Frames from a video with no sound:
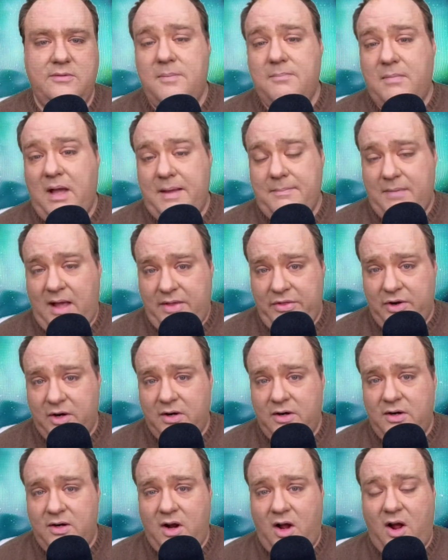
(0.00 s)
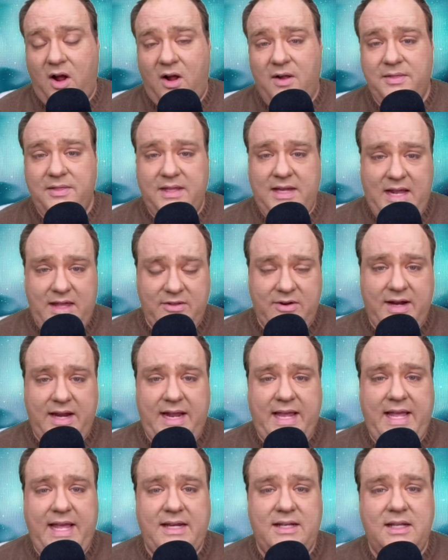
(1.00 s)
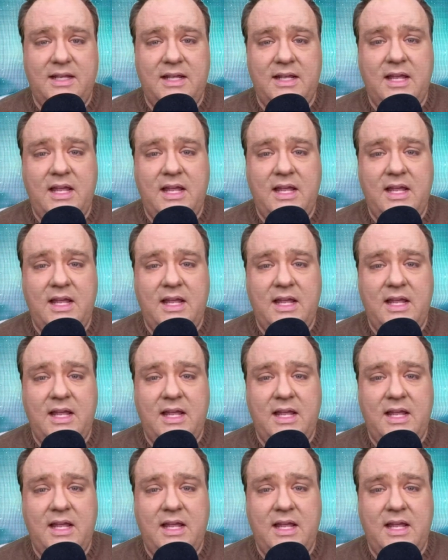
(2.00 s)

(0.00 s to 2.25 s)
My mother, on the other hand,